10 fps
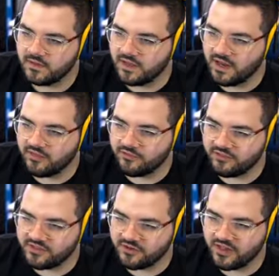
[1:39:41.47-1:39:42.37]
Another?
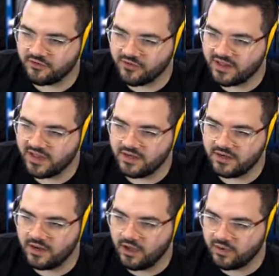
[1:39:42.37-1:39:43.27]
Is this another friendly?
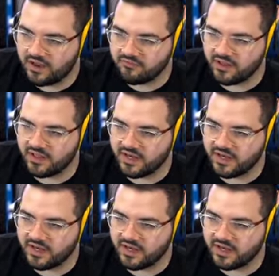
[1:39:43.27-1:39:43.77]
No, not friendly.